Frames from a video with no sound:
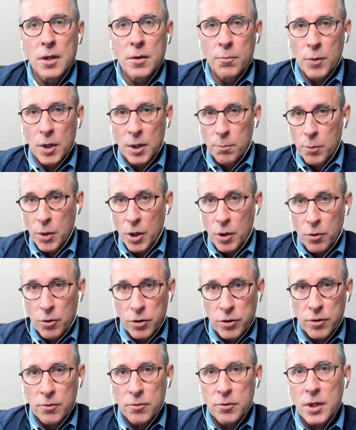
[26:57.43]
in
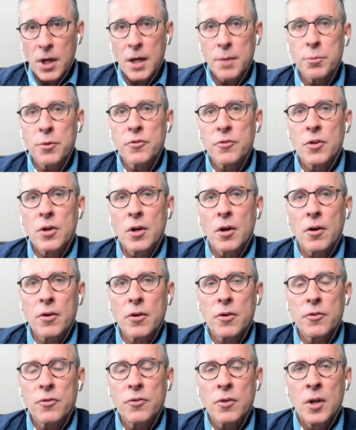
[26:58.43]
both type of
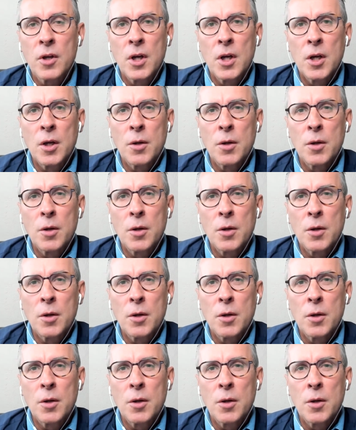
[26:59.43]
scenarios,